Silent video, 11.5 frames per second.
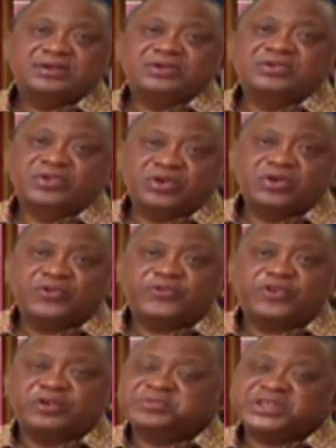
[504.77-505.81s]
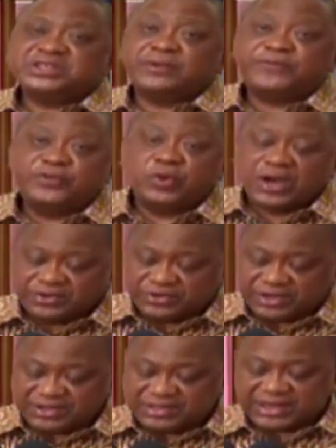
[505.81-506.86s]
grow from just a few
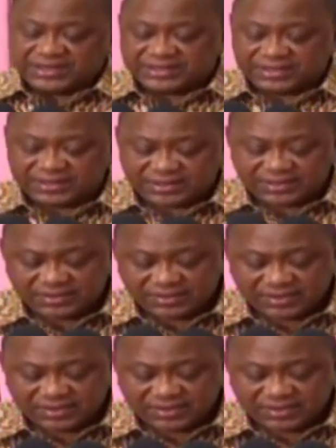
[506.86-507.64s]
hundred cases